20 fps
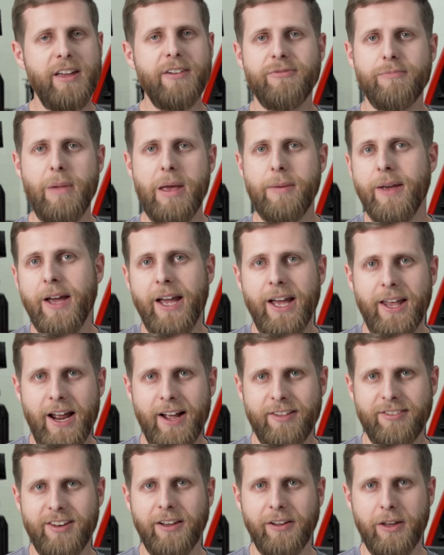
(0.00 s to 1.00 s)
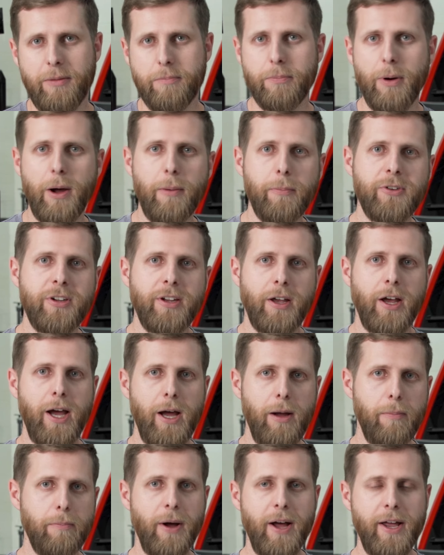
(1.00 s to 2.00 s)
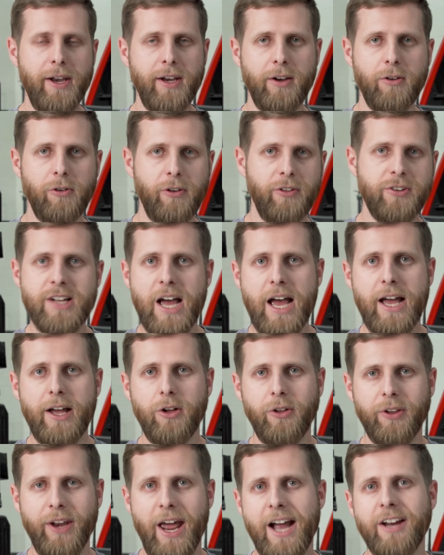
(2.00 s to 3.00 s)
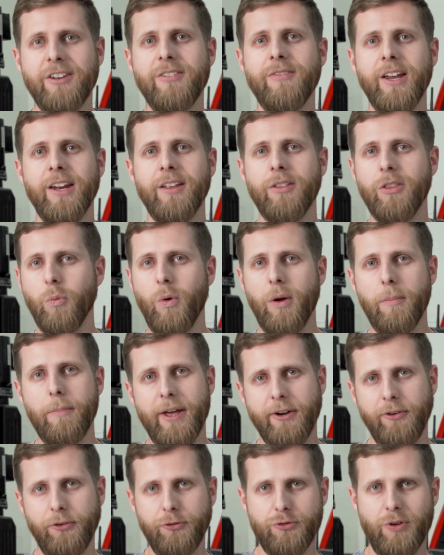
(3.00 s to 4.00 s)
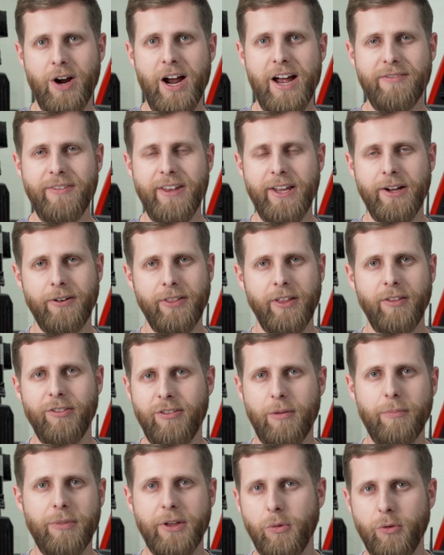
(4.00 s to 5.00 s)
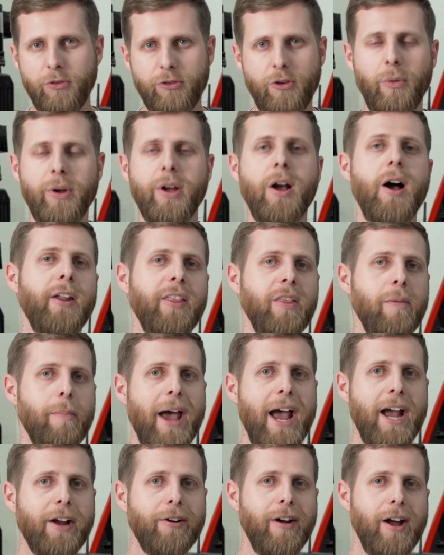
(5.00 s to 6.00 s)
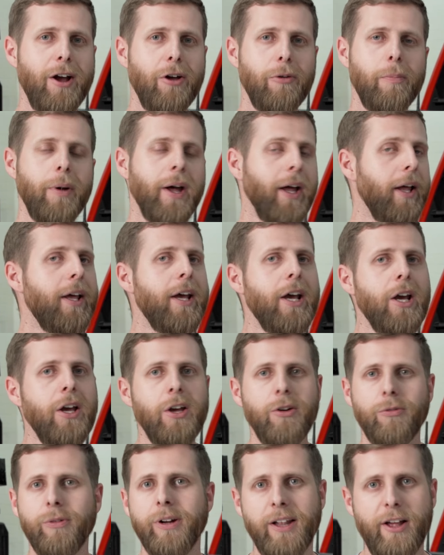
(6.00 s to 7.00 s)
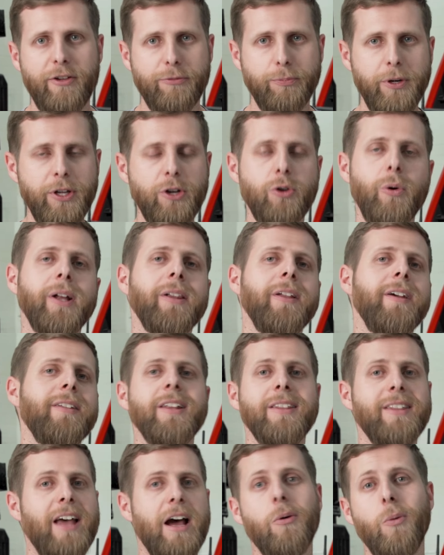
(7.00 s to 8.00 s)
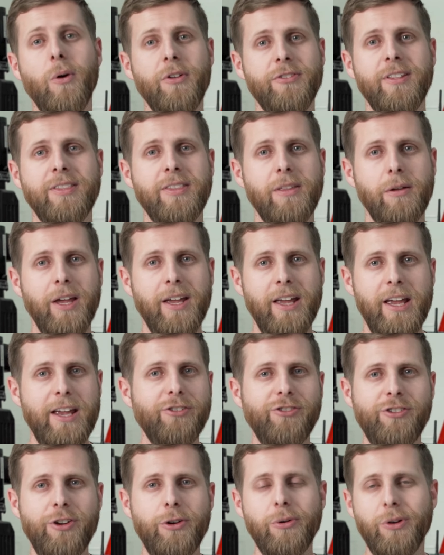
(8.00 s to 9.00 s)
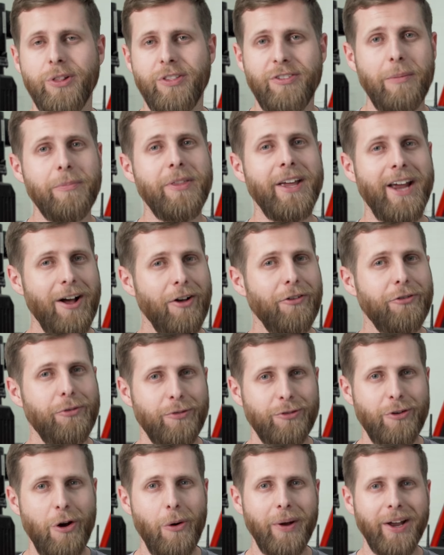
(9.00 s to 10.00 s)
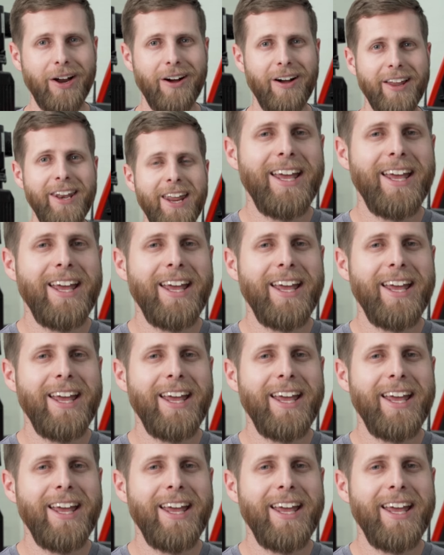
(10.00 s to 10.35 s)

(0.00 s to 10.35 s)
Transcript: if maybe I had accidentally bumped a button or a dial and activated the one pedal driving, or that something was going on in the background, but realized pretty quickly that that wasn't the issue and something else was going on.